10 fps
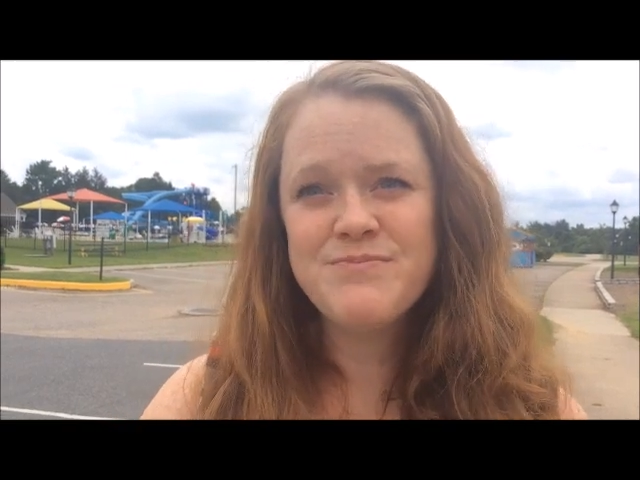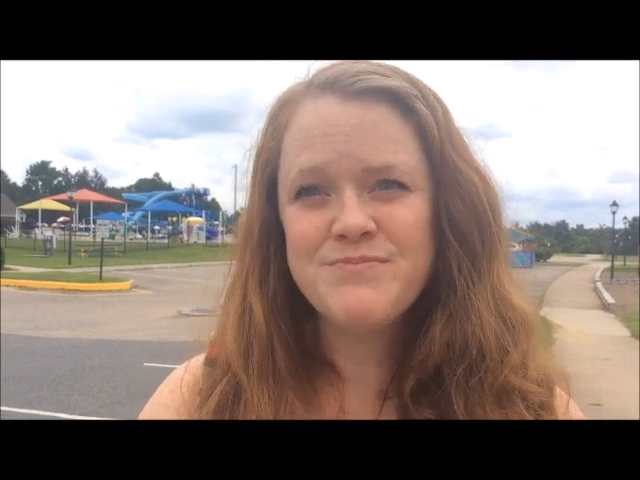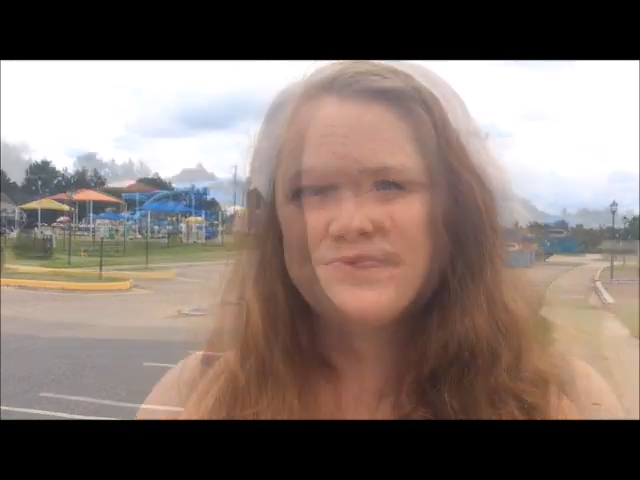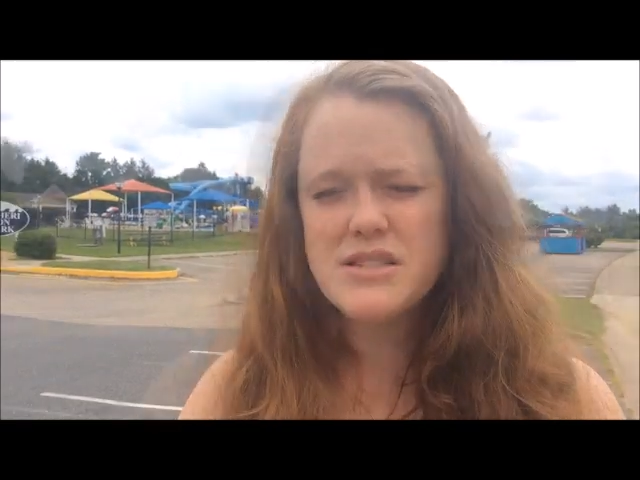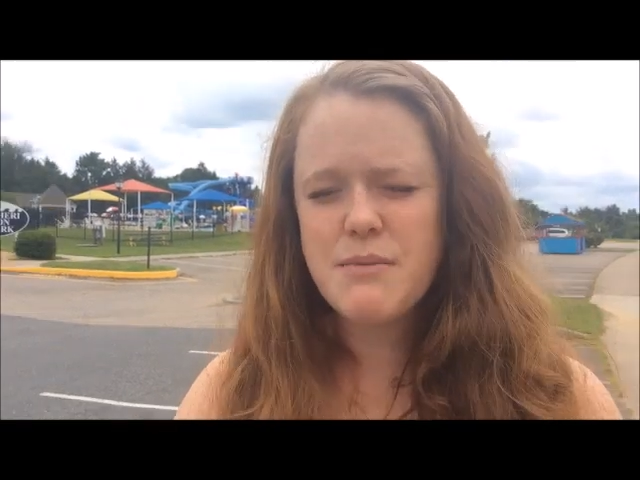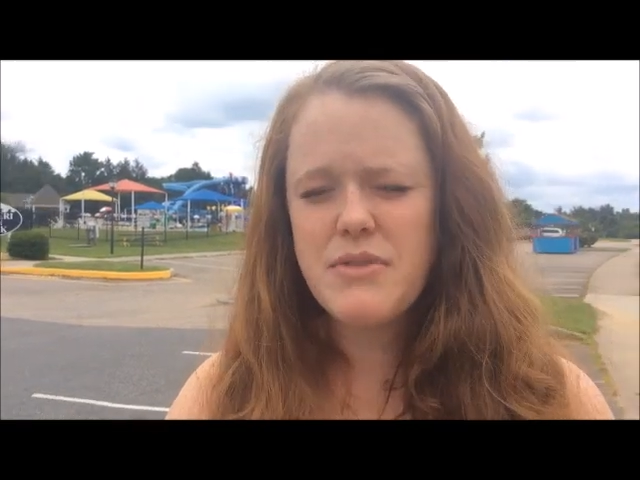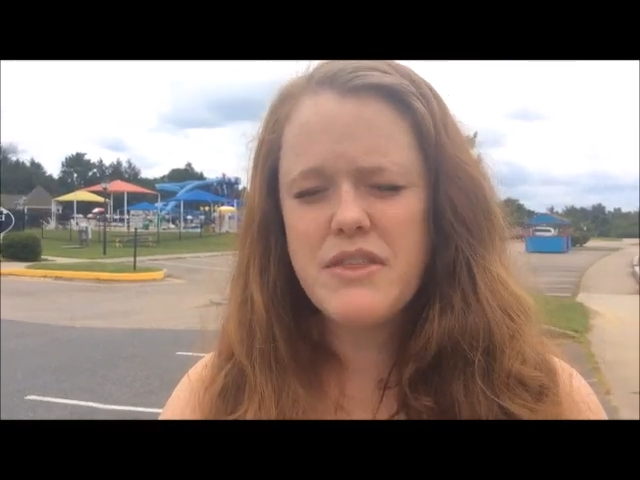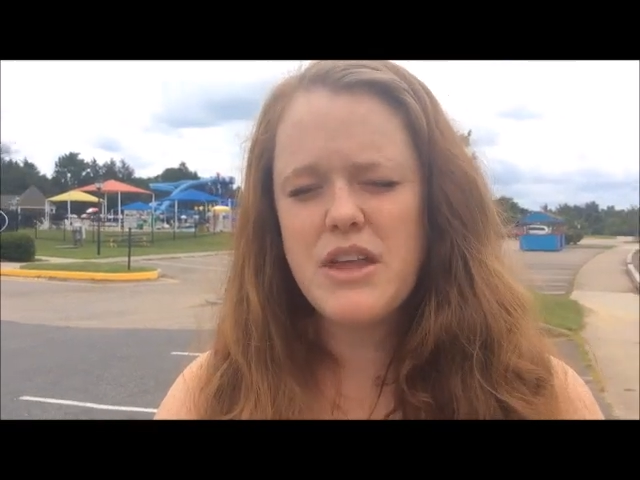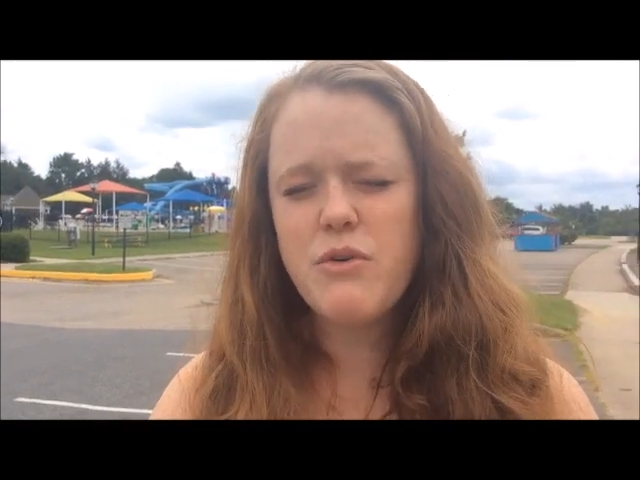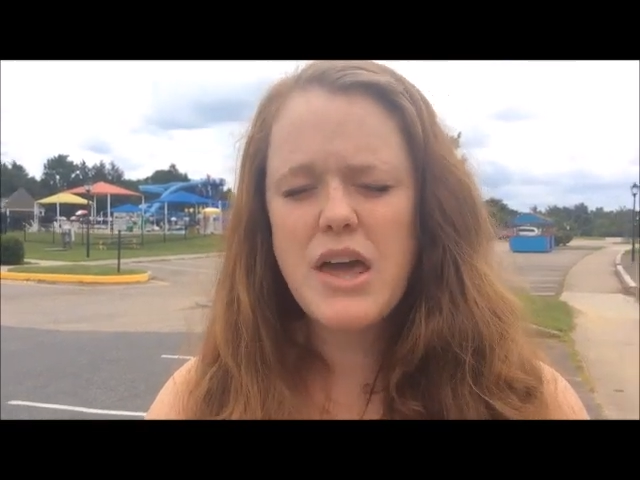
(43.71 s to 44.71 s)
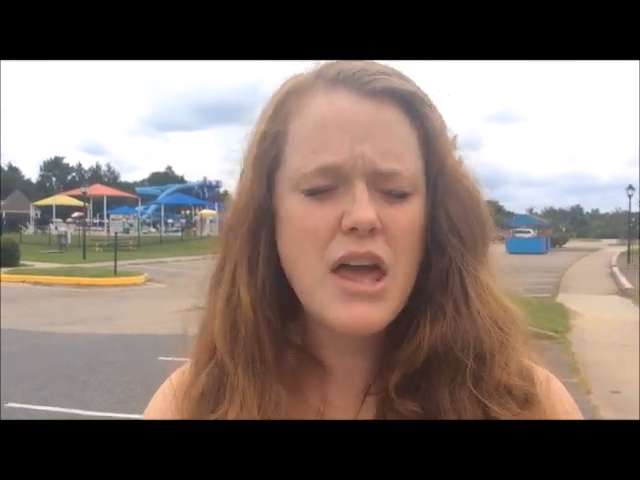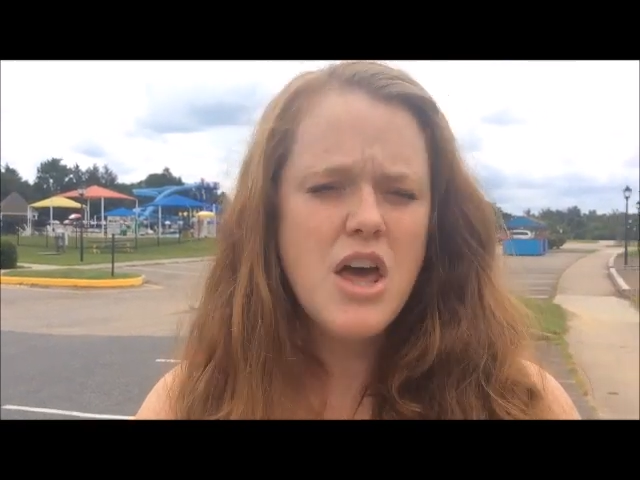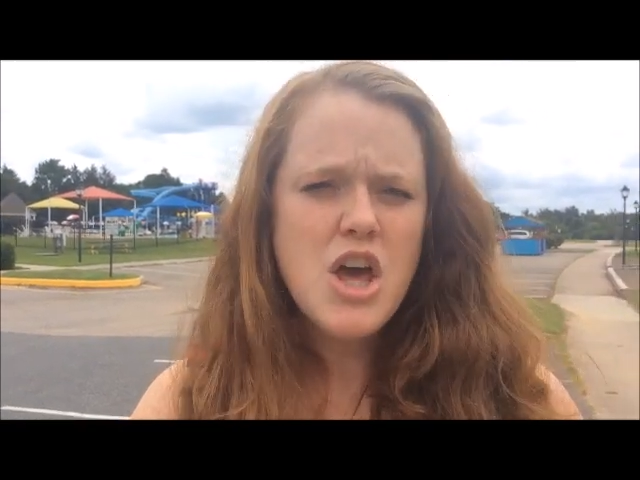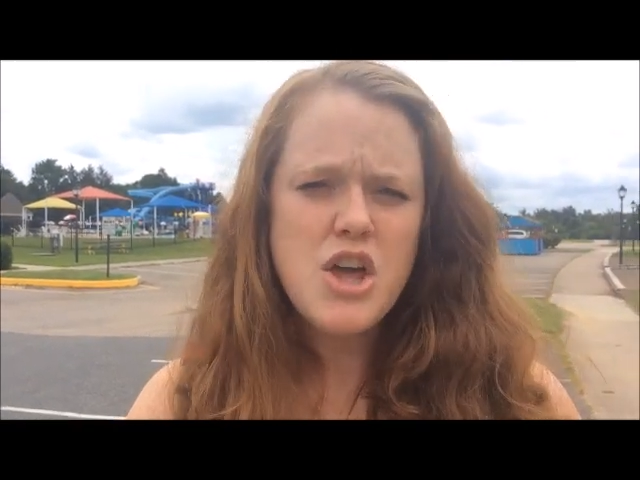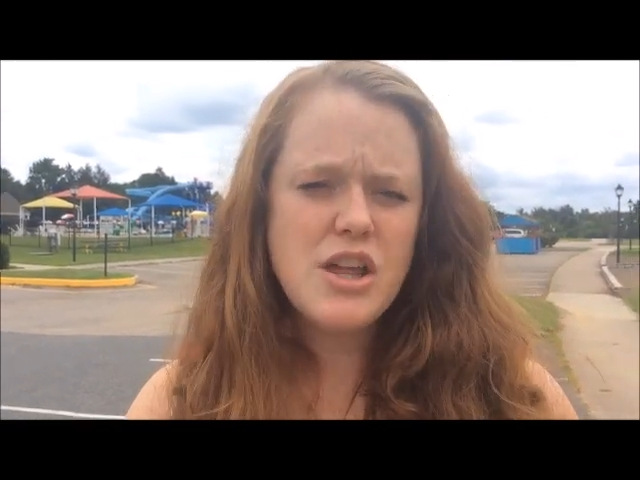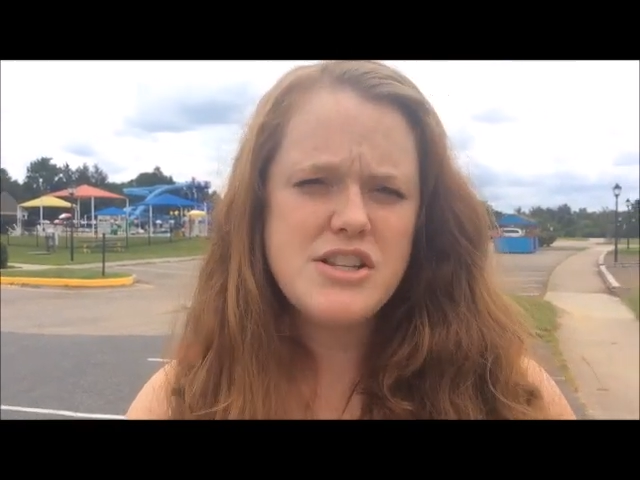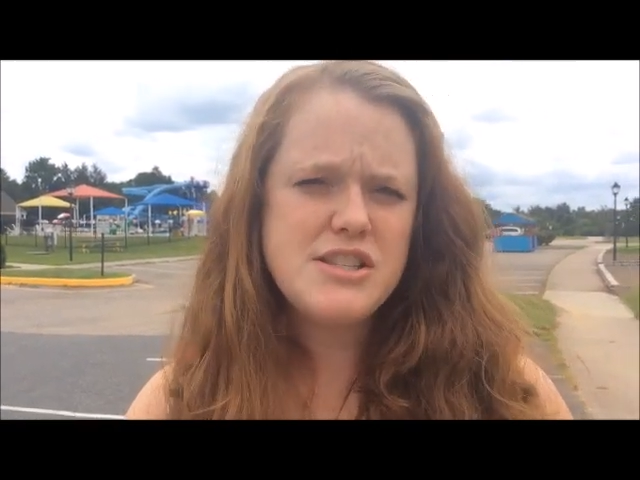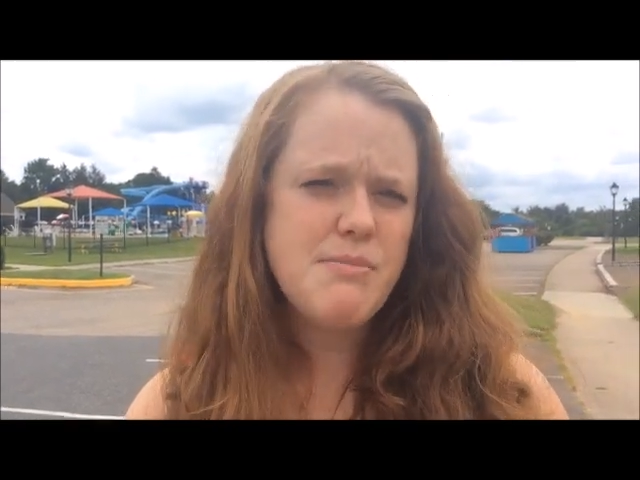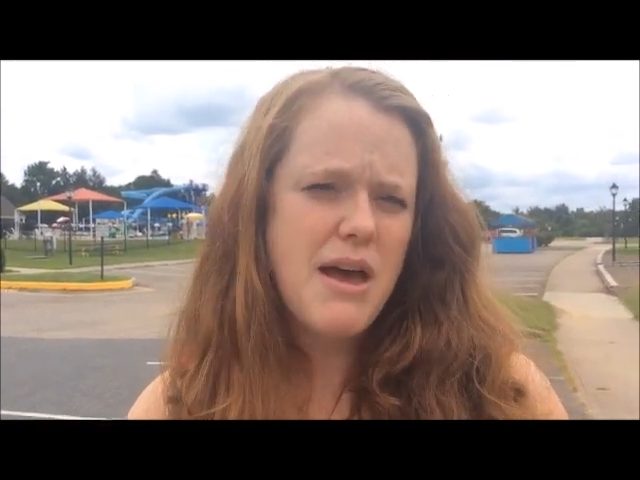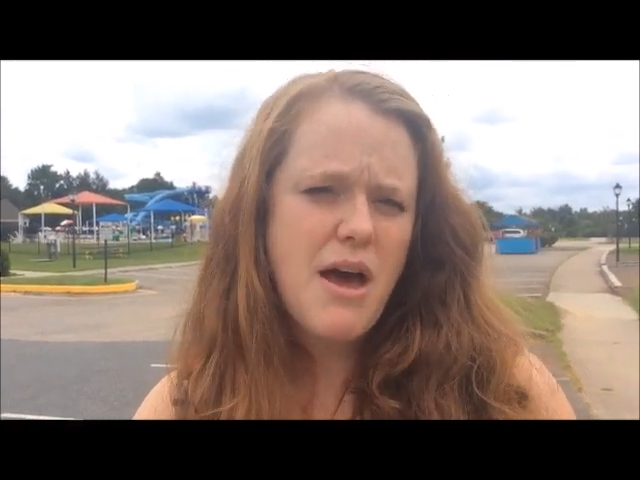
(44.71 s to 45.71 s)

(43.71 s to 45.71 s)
I mean, it's something that you, it just